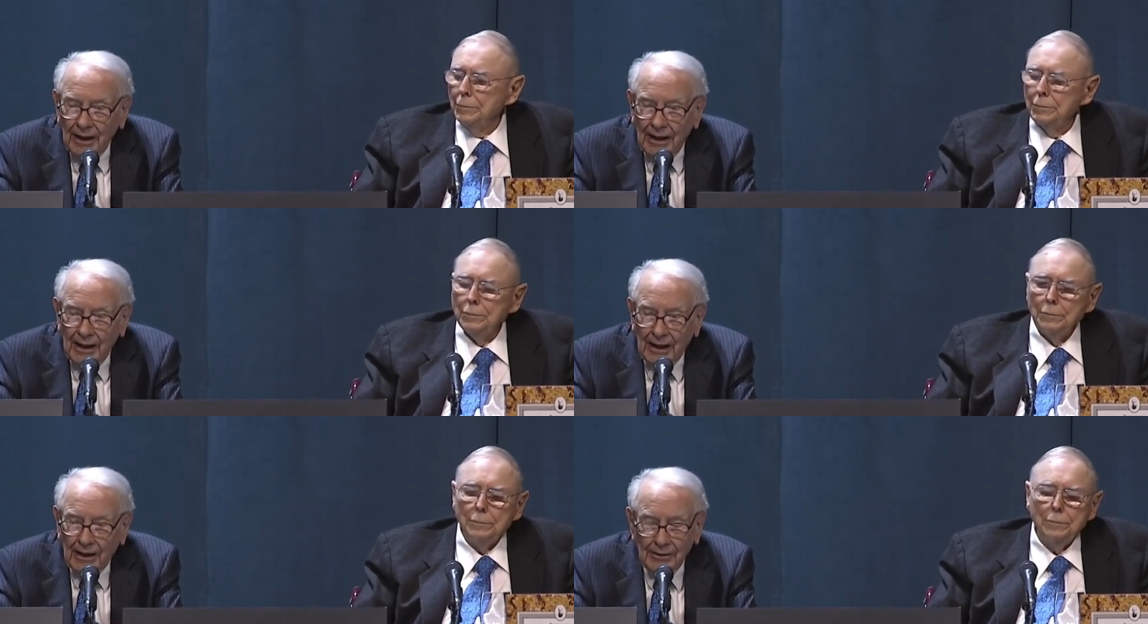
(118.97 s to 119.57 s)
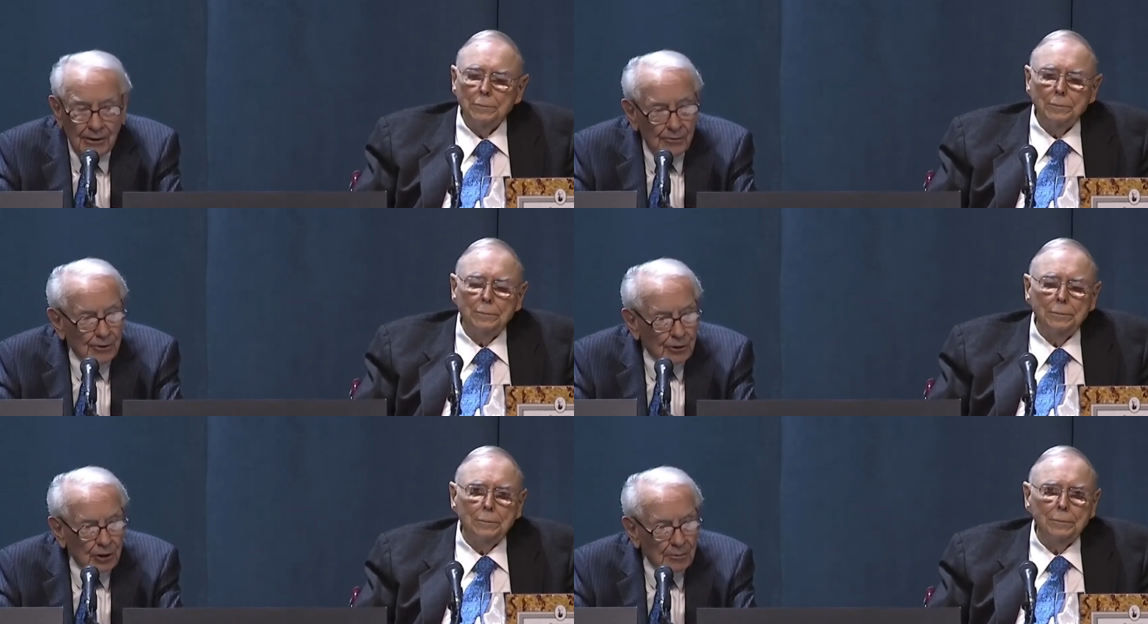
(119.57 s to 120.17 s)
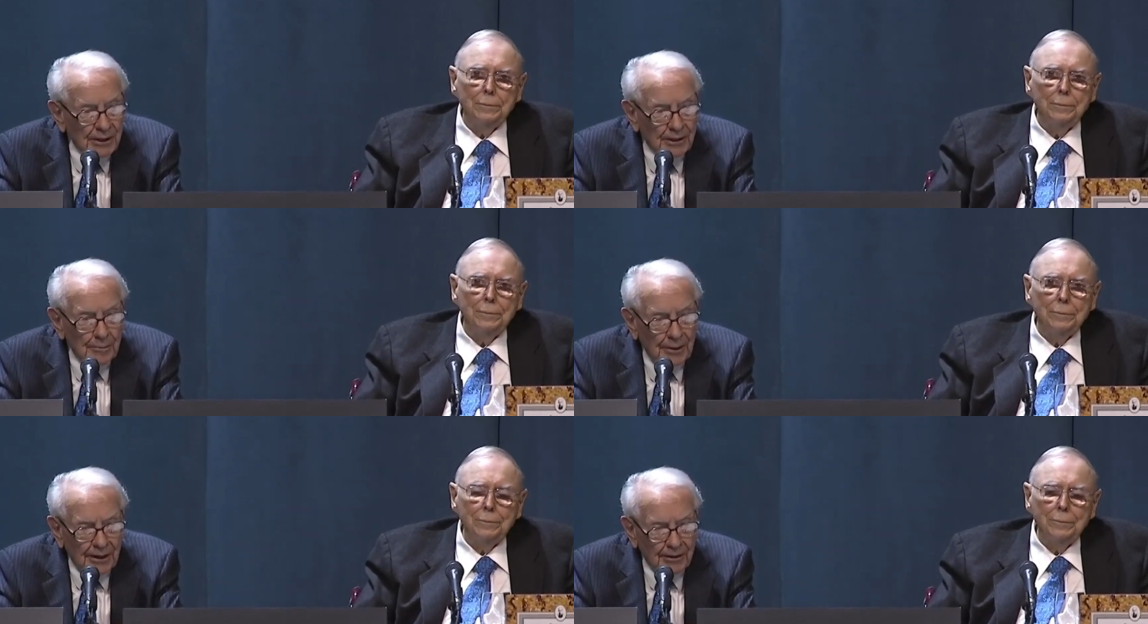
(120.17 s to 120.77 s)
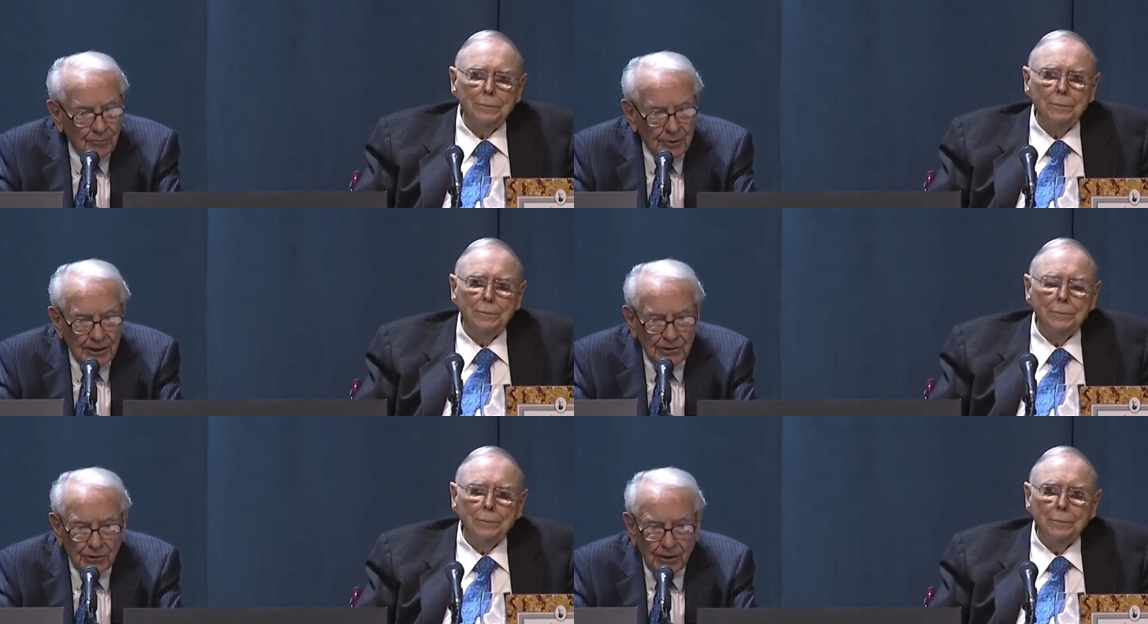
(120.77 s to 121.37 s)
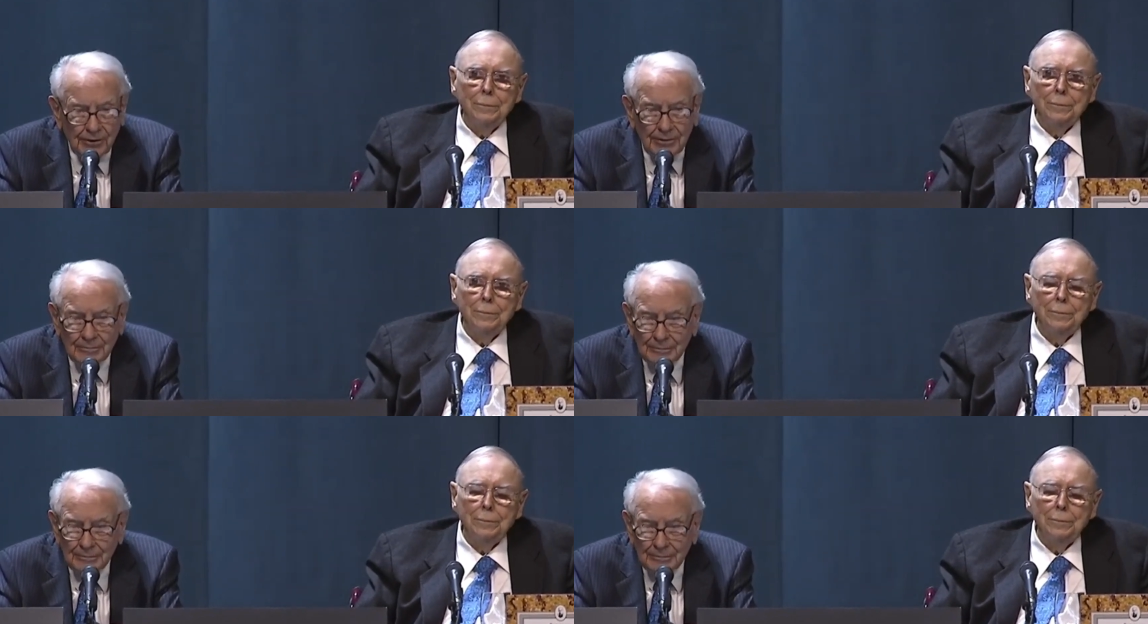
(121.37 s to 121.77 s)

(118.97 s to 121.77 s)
Speaker 1: and they're going to be competitive with each other.